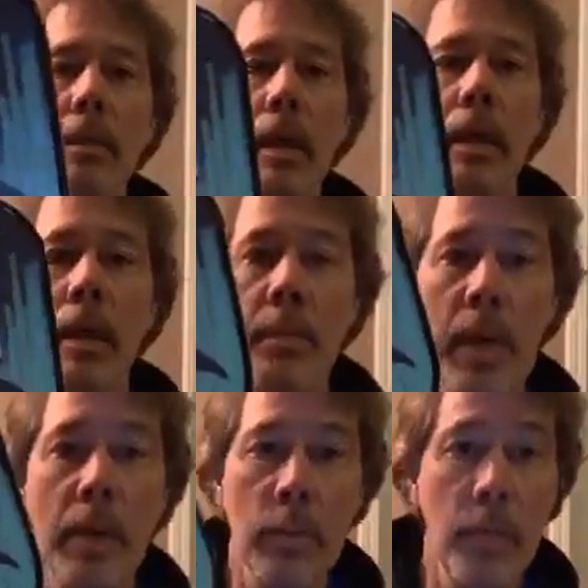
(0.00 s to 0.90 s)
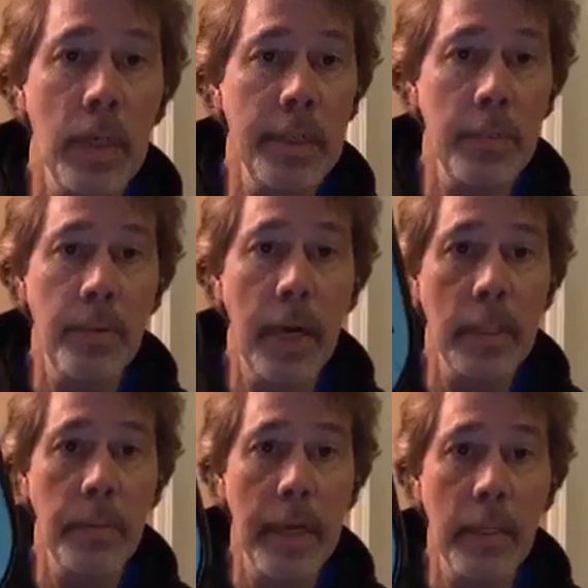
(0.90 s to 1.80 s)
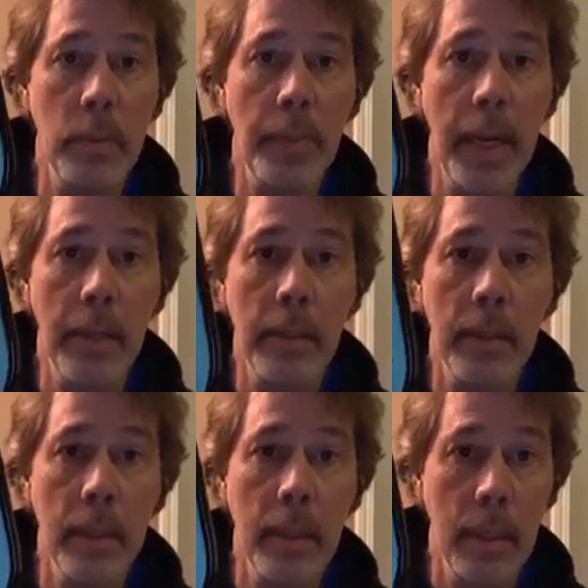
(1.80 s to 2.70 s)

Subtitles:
I was really surprised by this paddle.